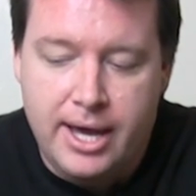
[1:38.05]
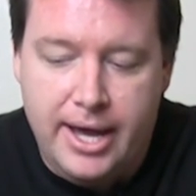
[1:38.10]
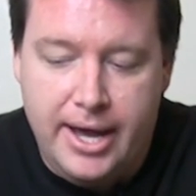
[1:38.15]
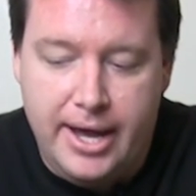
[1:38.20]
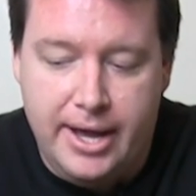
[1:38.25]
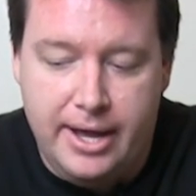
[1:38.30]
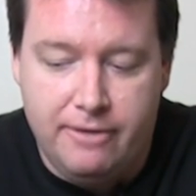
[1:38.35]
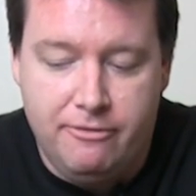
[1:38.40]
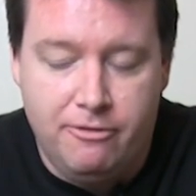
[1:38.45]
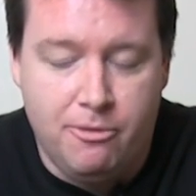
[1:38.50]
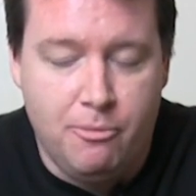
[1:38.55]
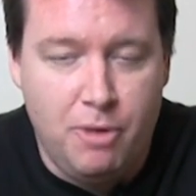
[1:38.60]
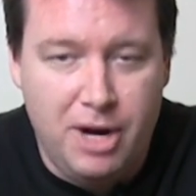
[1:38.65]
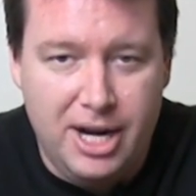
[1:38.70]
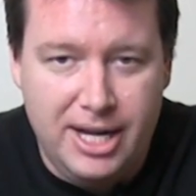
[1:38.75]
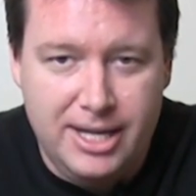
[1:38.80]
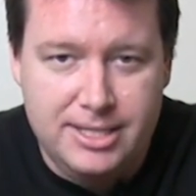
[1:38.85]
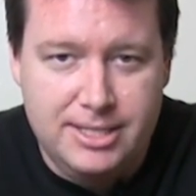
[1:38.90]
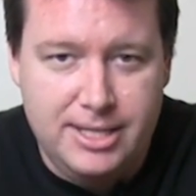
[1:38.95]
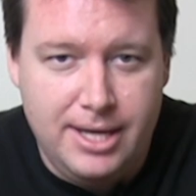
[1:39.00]
And from what
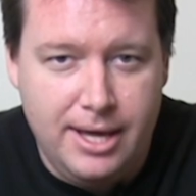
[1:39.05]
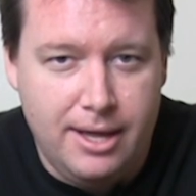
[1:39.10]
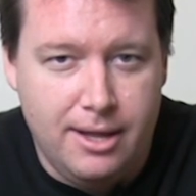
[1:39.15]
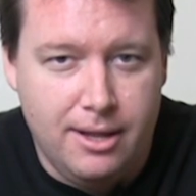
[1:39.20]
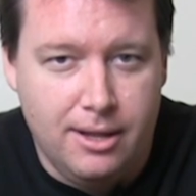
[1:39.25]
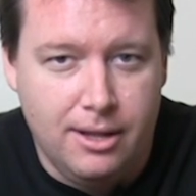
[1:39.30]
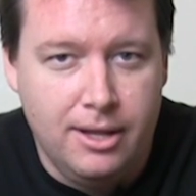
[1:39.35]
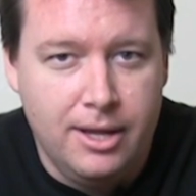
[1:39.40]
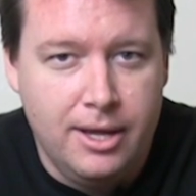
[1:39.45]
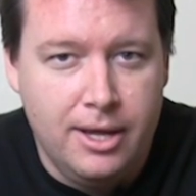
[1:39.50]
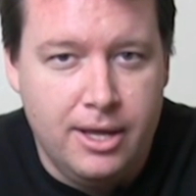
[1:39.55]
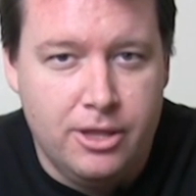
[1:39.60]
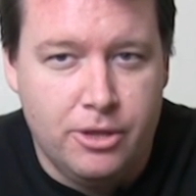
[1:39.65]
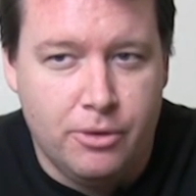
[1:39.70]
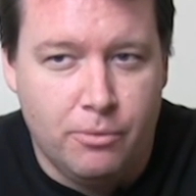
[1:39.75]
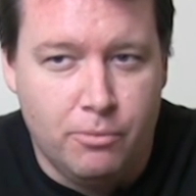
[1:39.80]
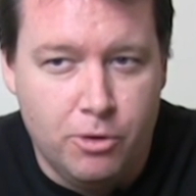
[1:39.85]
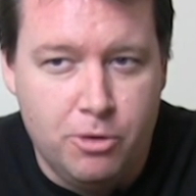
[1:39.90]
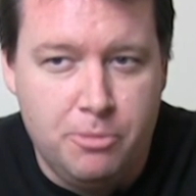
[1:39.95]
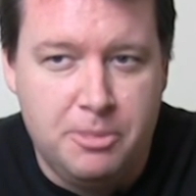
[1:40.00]
I can tell,
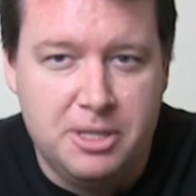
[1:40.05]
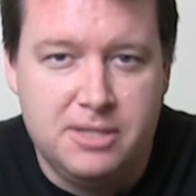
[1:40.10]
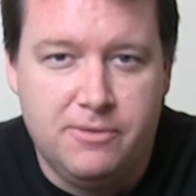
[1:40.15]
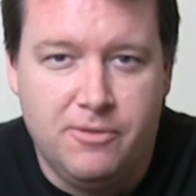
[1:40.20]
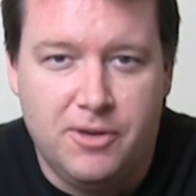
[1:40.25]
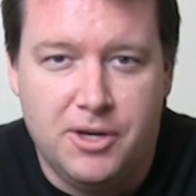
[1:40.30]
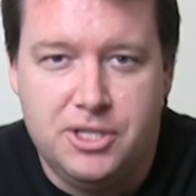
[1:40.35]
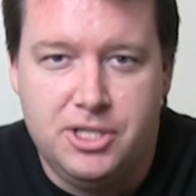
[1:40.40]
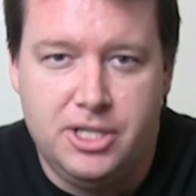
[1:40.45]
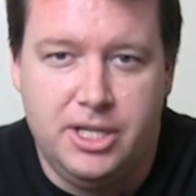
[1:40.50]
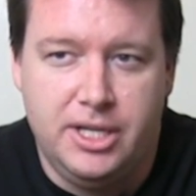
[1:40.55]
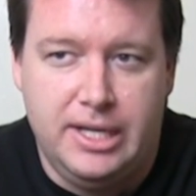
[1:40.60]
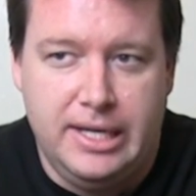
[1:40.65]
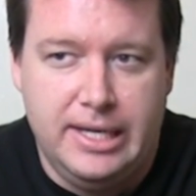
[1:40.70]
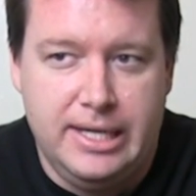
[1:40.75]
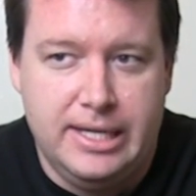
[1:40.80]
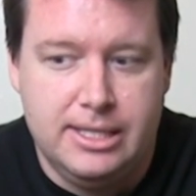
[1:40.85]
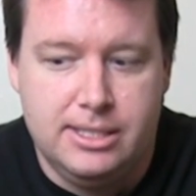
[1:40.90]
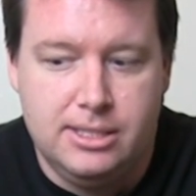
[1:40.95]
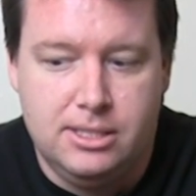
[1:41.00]
the Rubies version
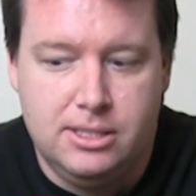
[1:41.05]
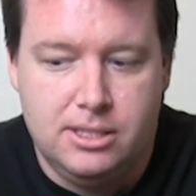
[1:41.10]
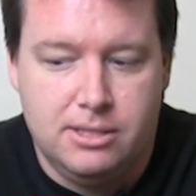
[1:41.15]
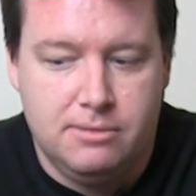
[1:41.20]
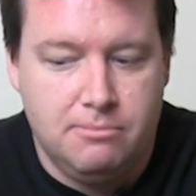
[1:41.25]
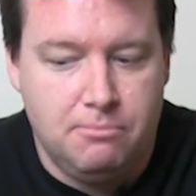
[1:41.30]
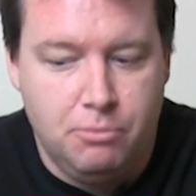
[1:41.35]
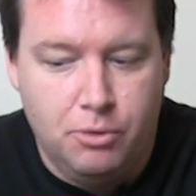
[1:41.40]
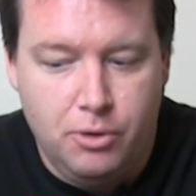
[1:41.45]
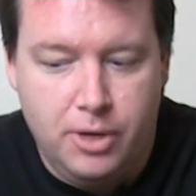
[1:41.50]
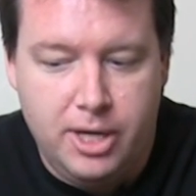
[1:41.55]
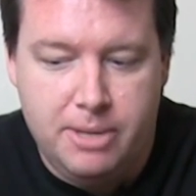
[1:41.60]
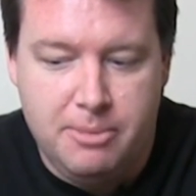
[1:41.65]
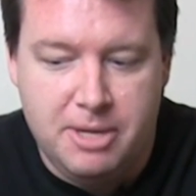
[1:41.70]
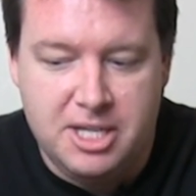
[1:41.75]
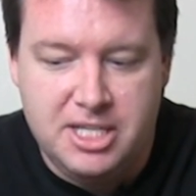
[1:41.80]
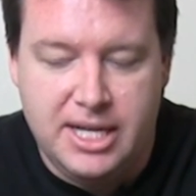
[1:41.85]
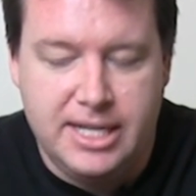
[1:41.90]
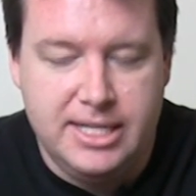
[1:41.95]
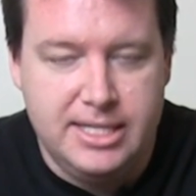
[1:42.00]
is pretty
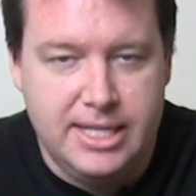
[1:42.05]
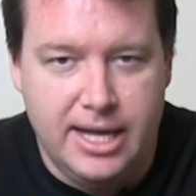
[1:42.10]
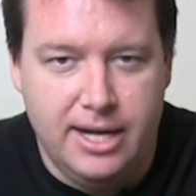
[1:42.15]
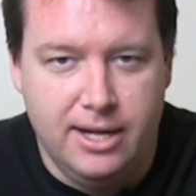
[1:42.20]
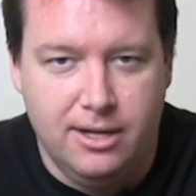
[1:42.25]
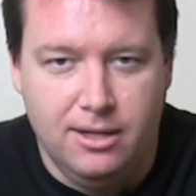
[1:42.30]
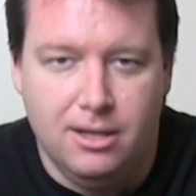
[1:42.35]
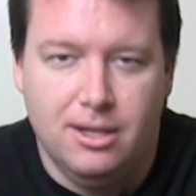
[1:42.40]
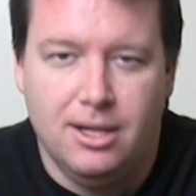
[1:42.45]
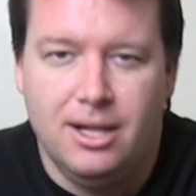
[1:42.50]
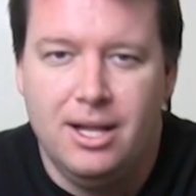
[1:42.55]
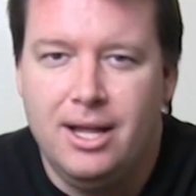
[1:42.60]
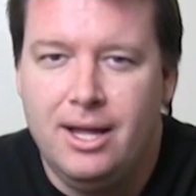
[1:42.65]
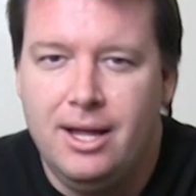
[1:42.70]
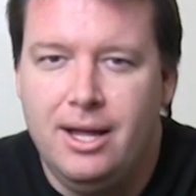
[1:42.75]
much identical.